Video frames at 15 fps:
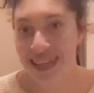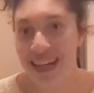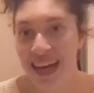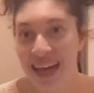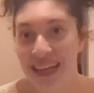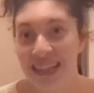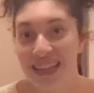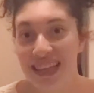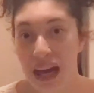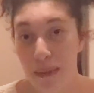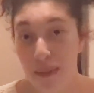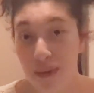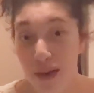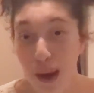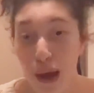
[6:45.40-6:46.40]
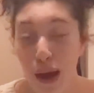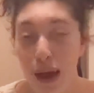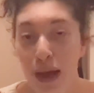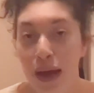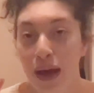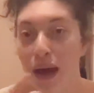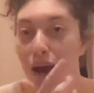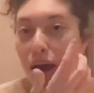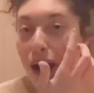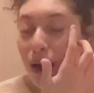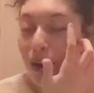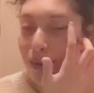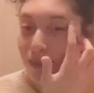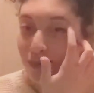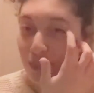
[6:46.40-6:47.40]
9 camera,
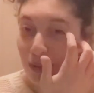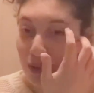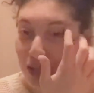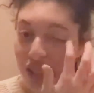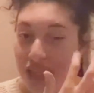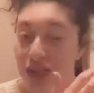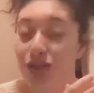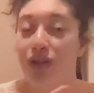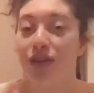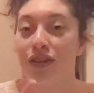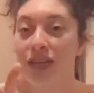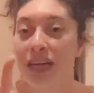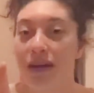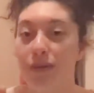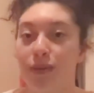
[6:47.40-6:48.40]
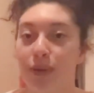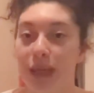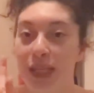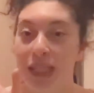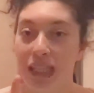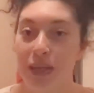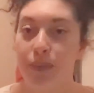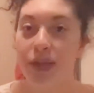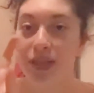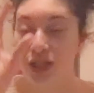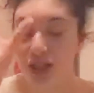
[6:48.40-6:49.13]
um, which is, you know, the camera where you take a picture